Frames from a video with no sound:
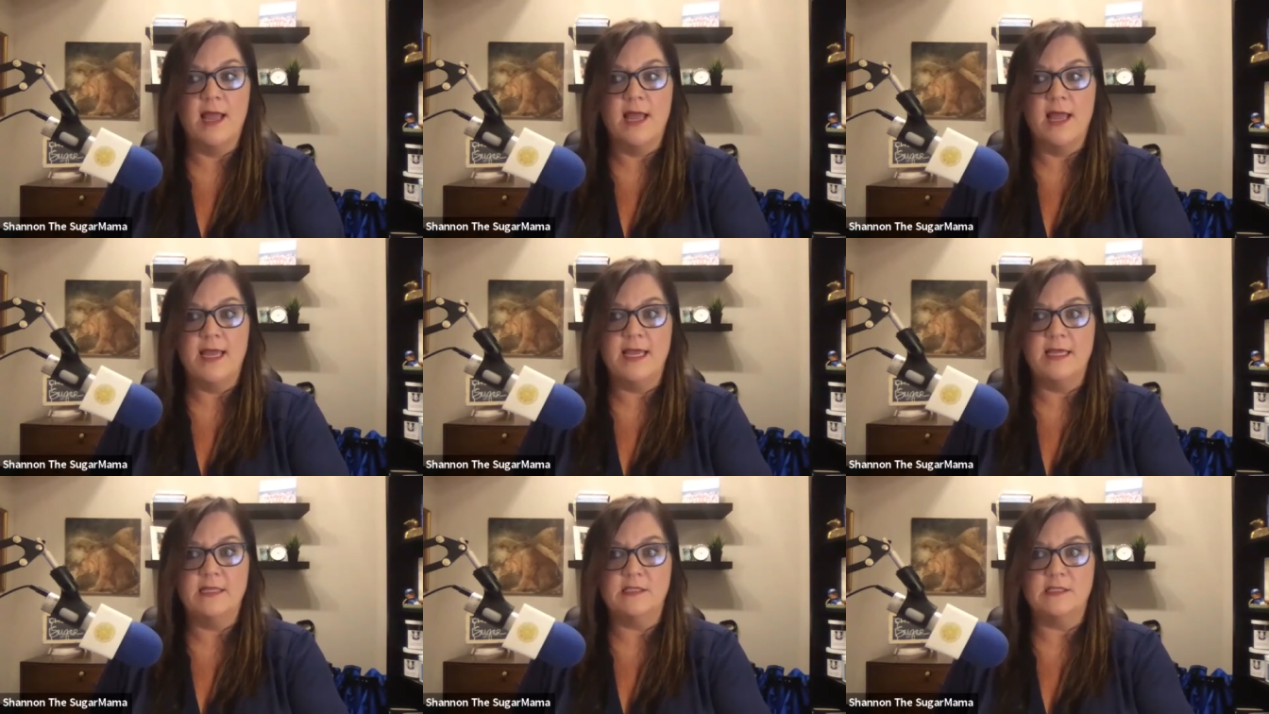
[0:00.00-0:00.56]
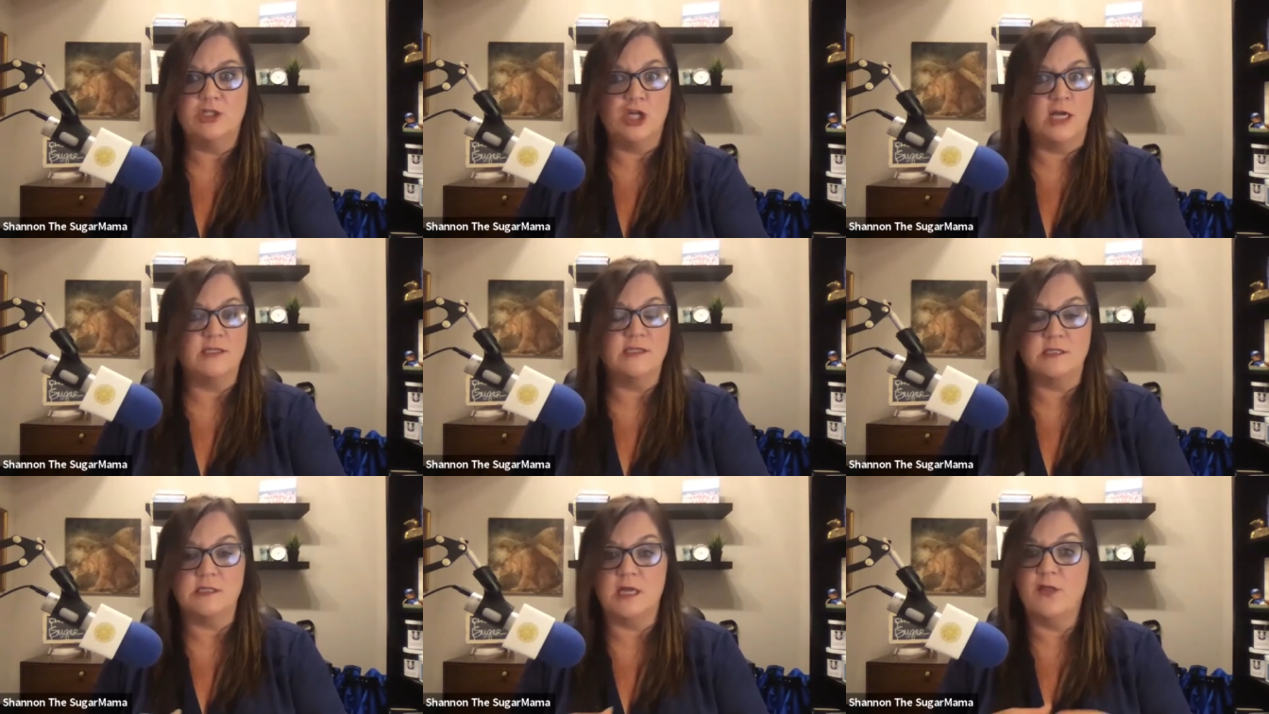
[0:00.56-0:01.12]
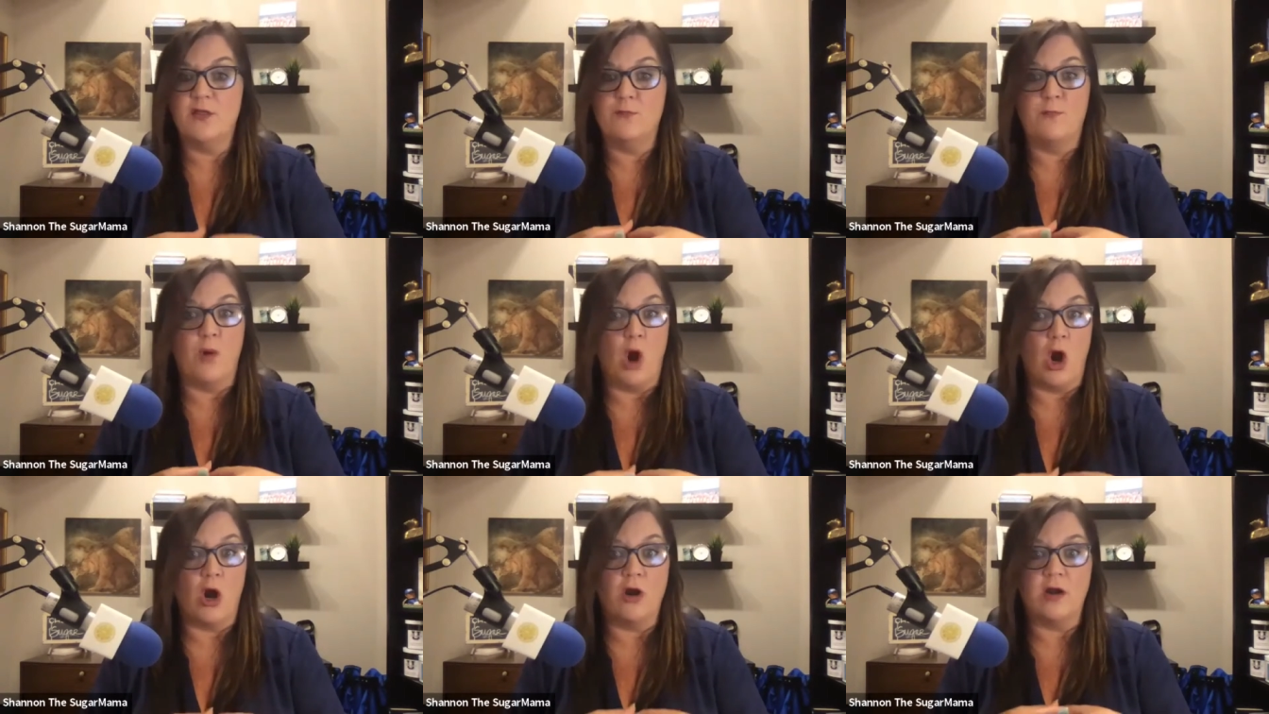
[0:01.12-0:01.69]
It's just
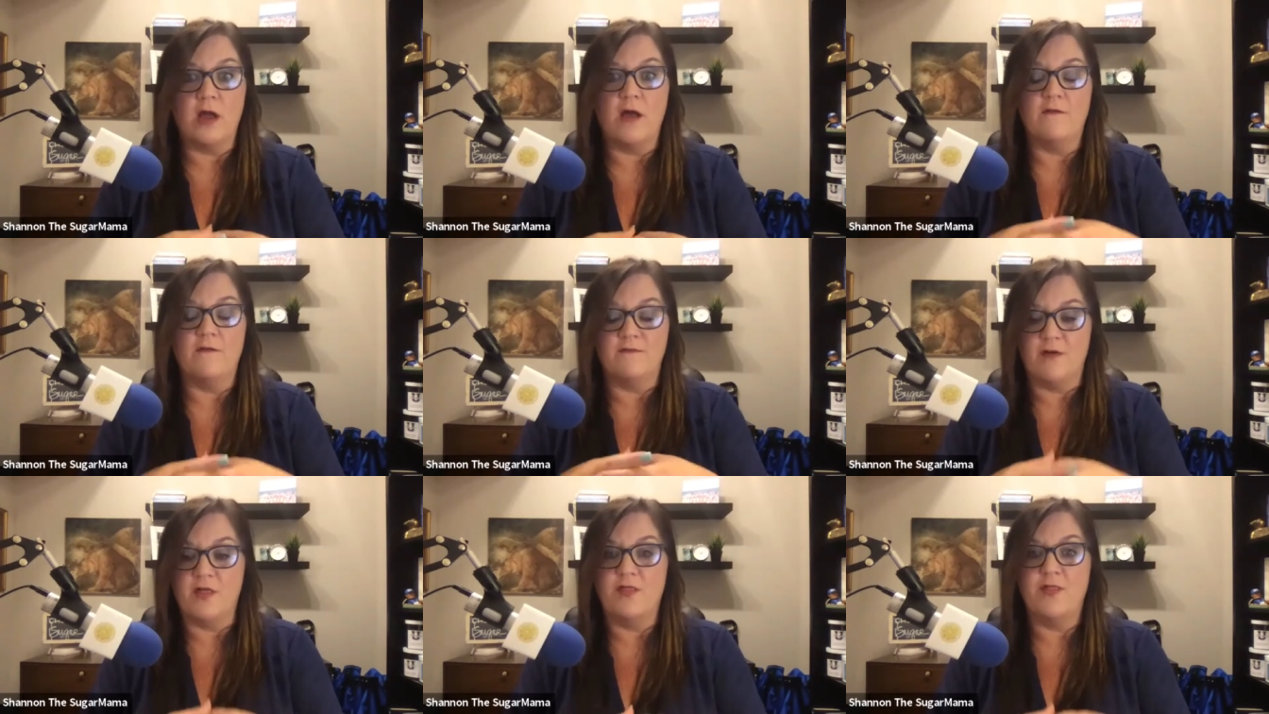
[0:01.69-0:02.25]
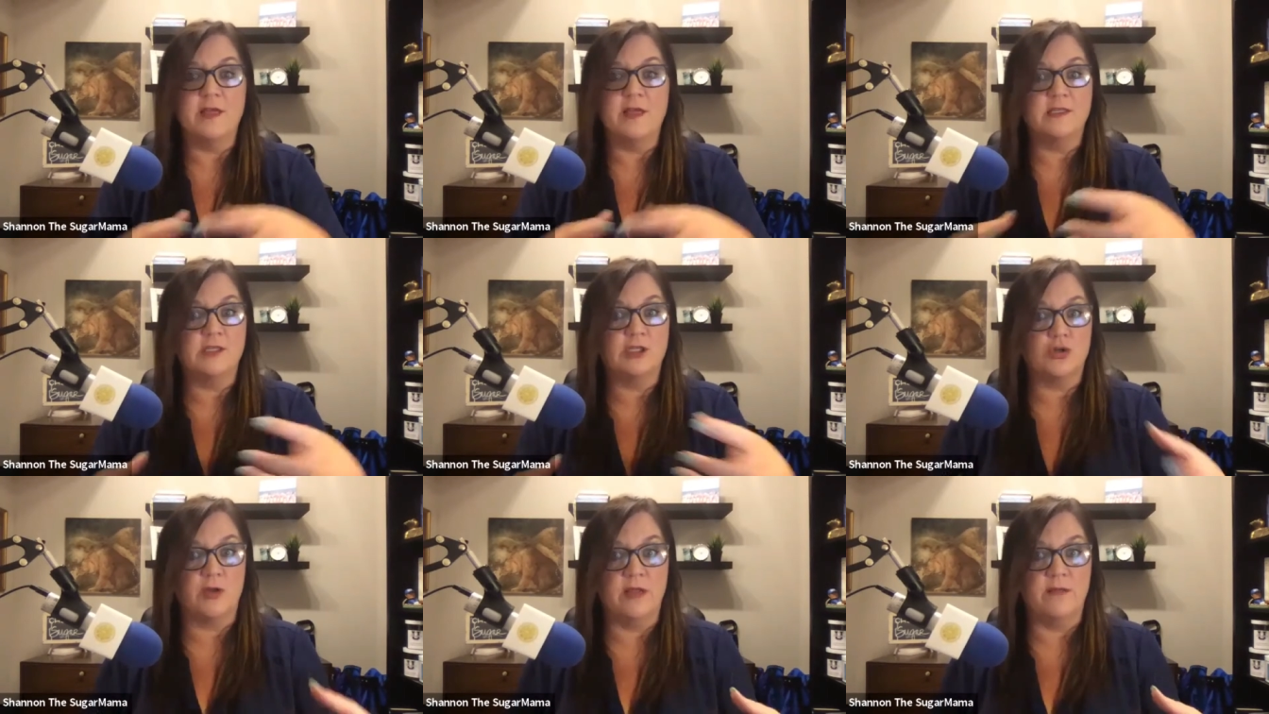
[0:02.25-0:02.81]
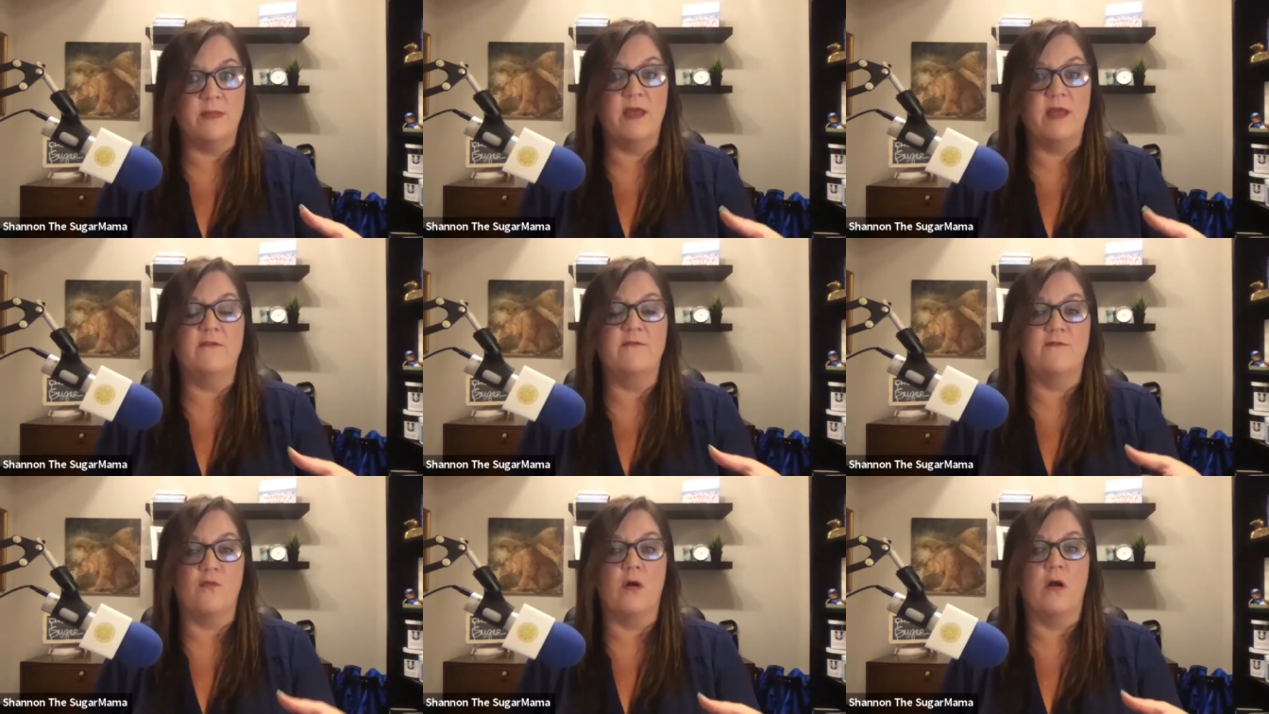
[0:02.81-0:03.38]
part of this
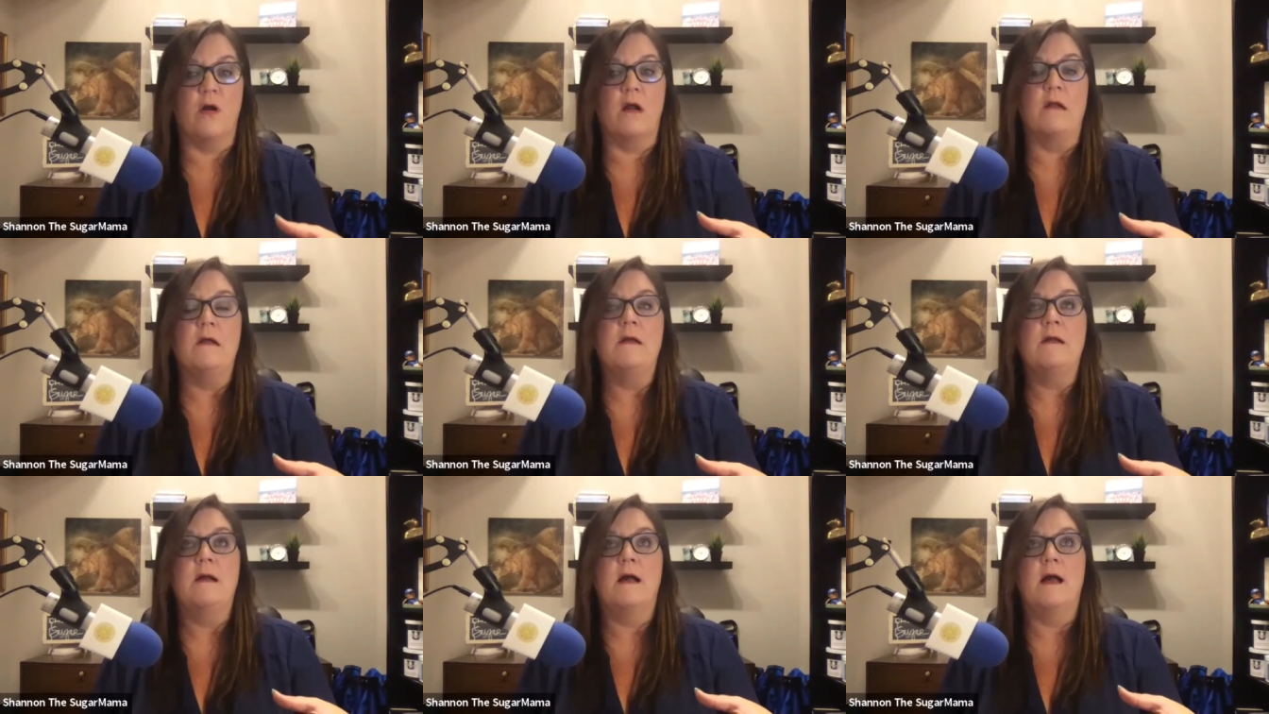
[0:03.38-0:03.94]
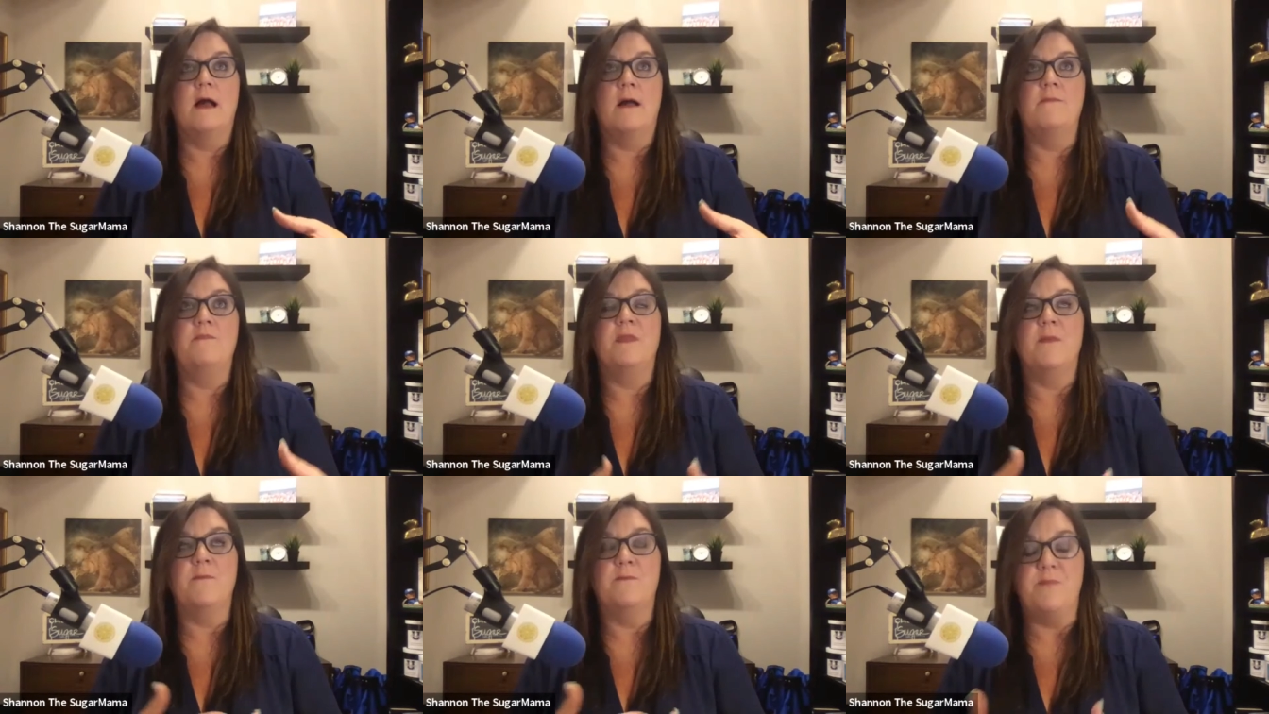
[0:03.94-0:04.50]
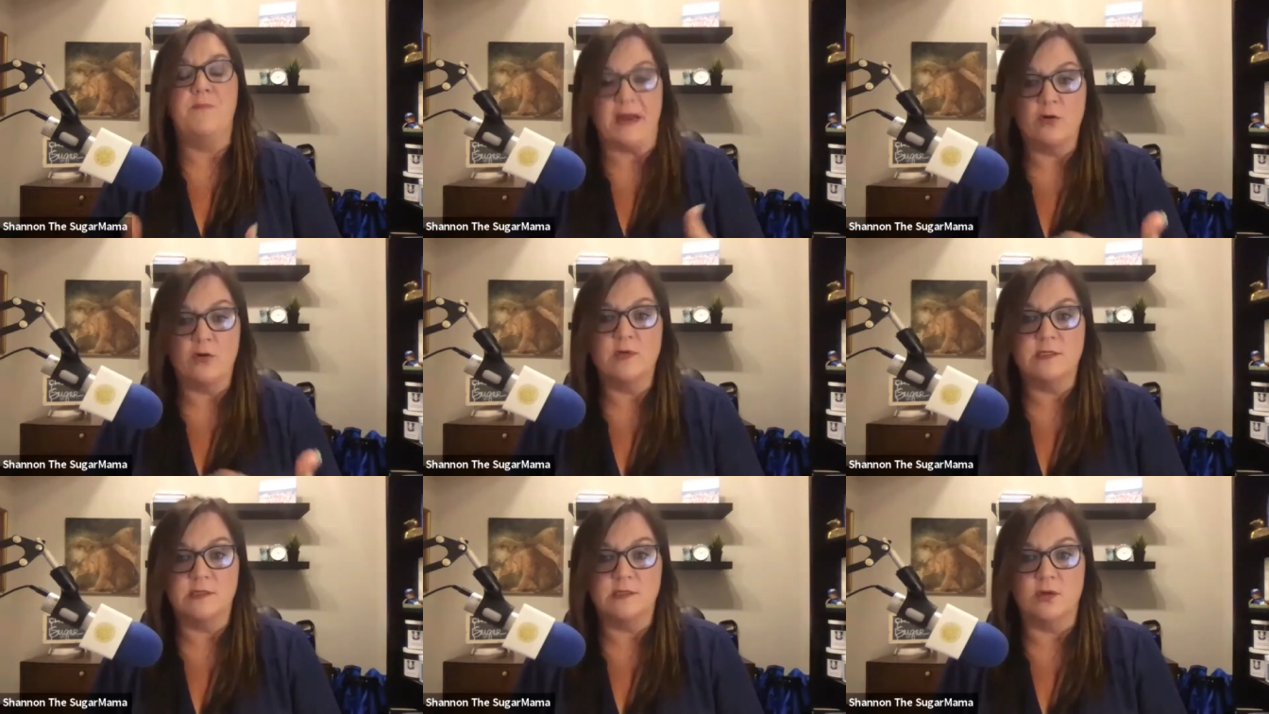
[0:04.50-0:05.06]
treatment for better
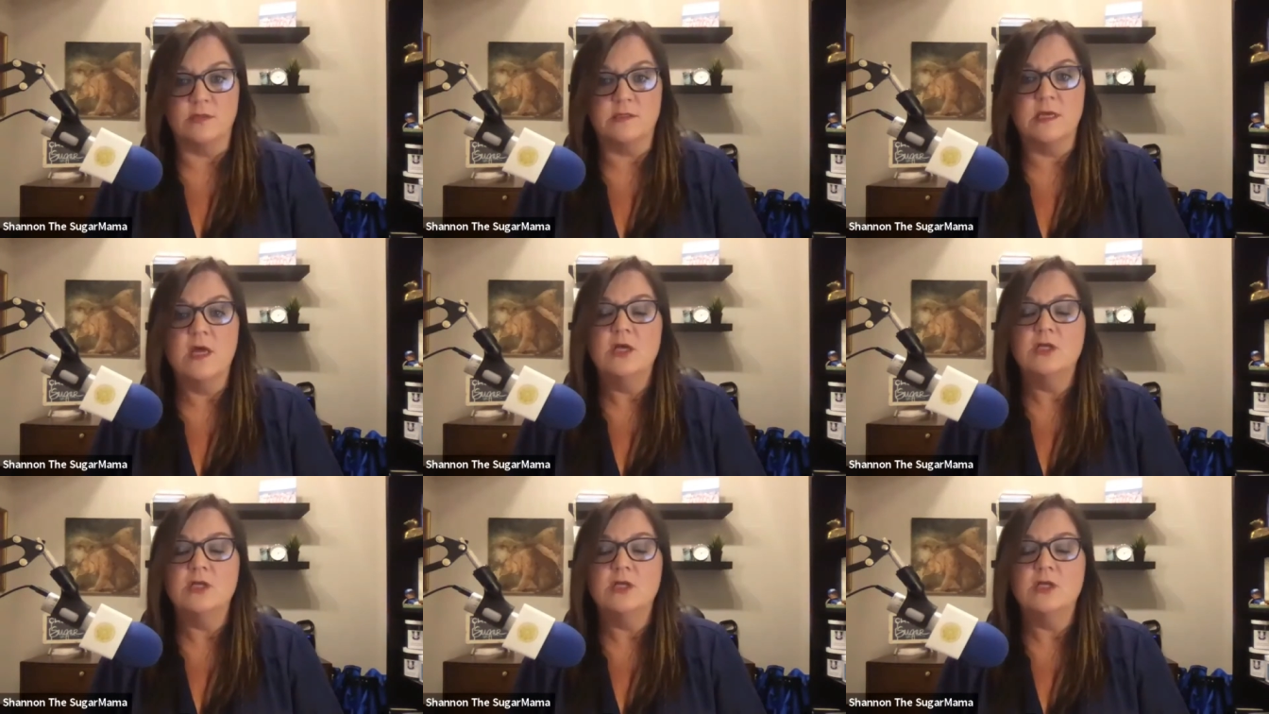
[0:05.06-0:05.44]
results.